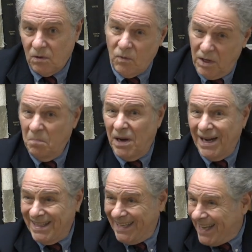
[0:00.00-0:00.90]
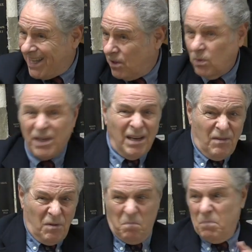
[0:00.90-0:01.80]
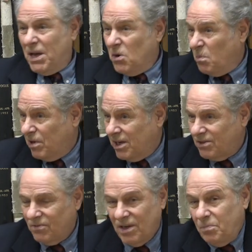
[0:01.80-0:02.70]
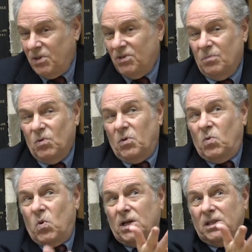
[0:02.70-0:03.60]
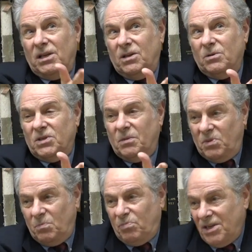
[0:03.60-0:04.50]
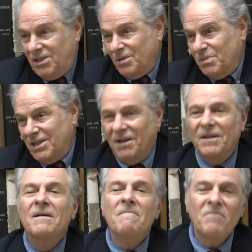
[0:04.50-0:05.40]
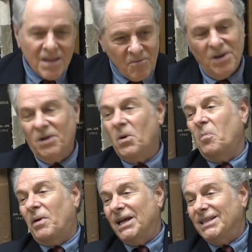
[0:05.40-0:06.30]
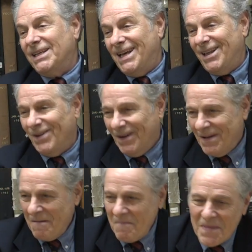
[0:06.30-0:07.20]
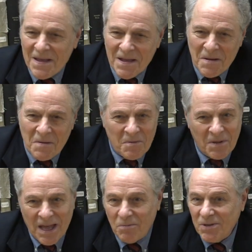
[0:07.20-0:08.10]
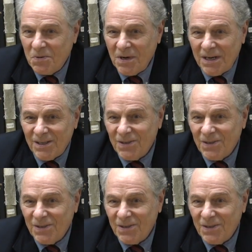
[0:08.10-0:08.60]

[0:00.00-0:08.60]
If we can buy together, we'll get even better price, right? Because the more the quantity goes up, the price comes down. We can all buy it together. Well, that was great.